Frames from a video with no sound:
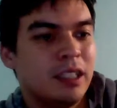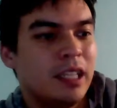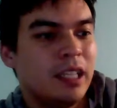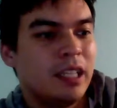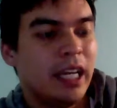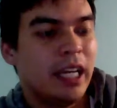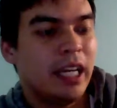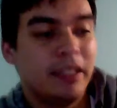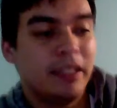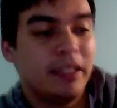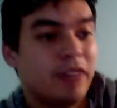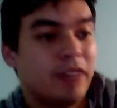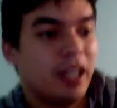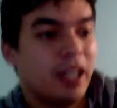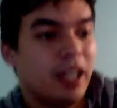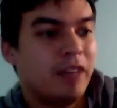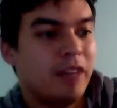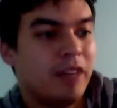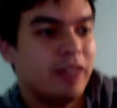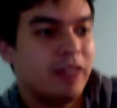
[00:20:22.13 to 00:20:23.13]
And
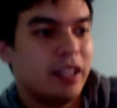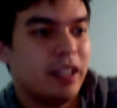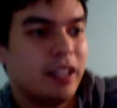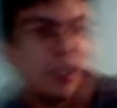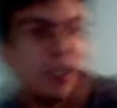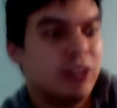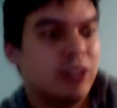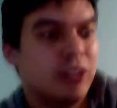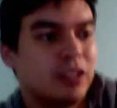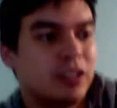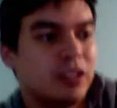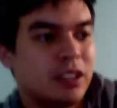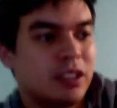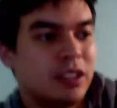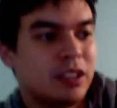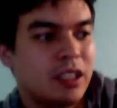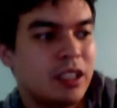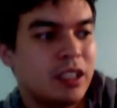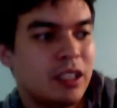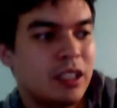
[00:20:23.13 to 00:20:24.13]
if nothing else,
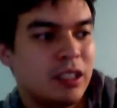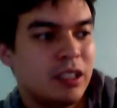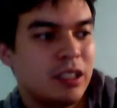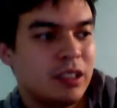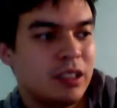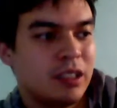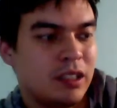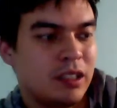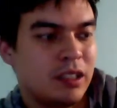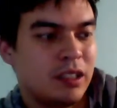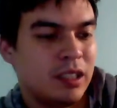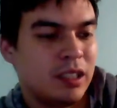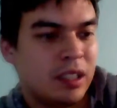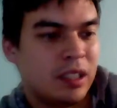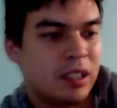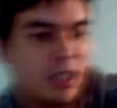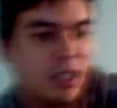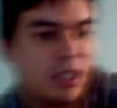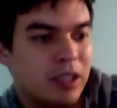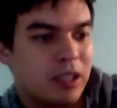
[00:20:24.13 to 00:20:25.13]

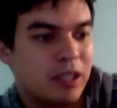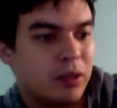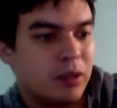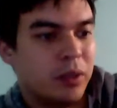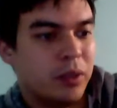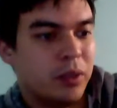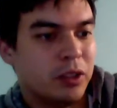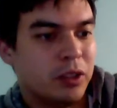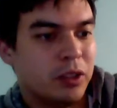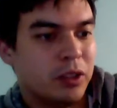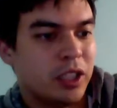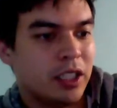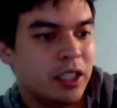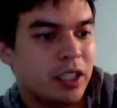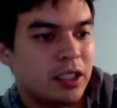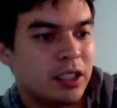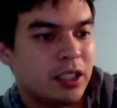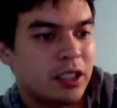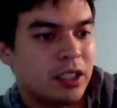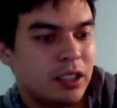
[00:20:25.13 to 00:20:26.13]
we'll
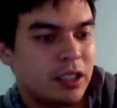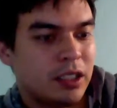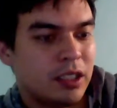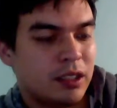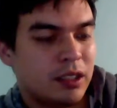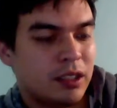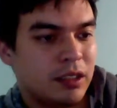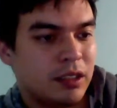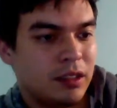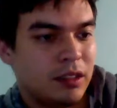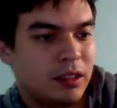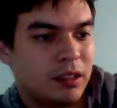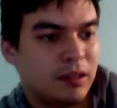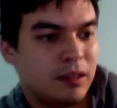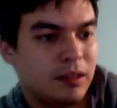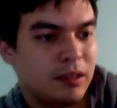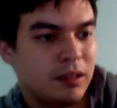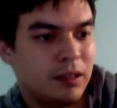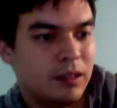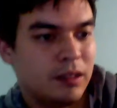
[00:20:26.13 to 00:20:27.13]
just
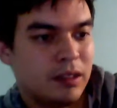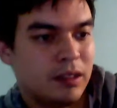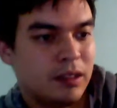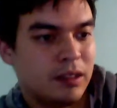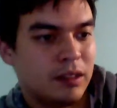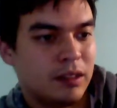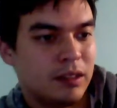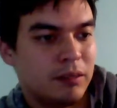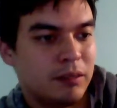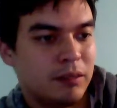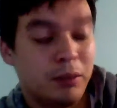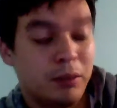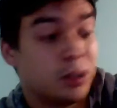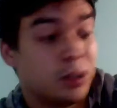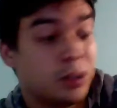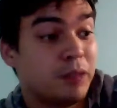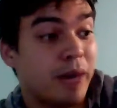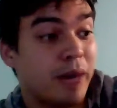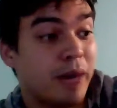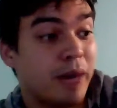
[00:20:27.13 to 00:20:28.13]
push
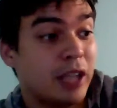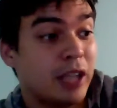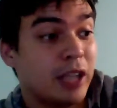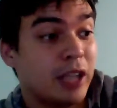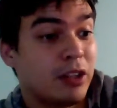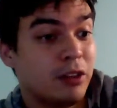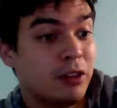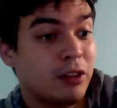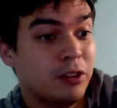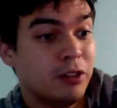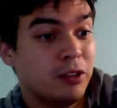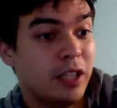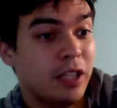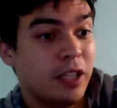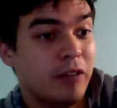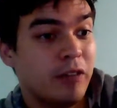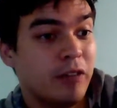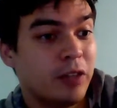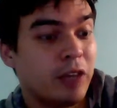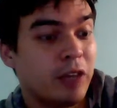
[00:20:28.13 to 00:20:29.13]
it back to Thursday
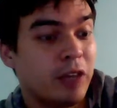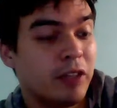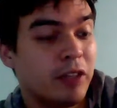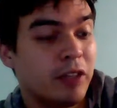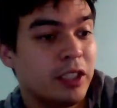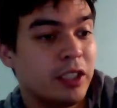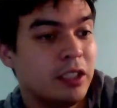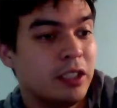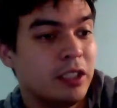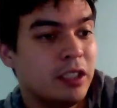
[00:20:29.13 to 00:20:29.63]
if we're not ready.